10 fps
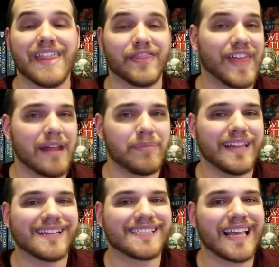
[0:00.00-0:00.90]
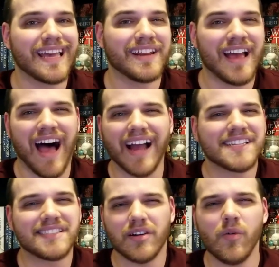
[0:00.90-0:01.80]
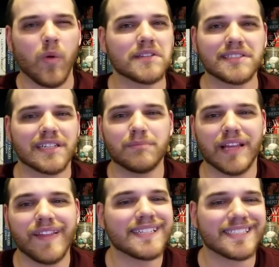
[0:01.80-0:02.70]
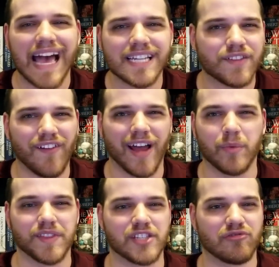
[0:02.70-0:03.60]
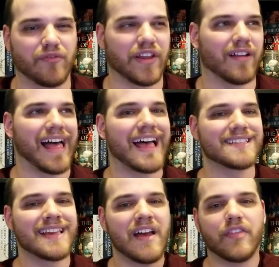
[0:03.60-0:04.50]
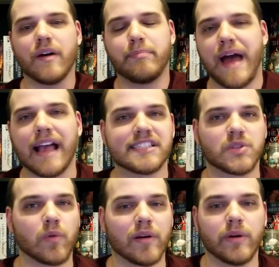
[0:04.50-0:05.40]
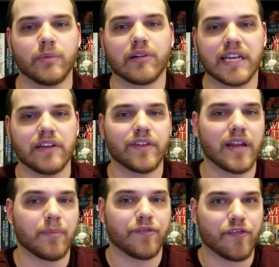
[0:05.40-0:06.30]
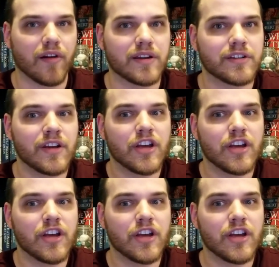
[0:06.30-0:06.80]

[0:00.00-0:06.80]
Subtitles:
That being said, I still wasn't completely satisfied with this reveal, as the backstory we were given up front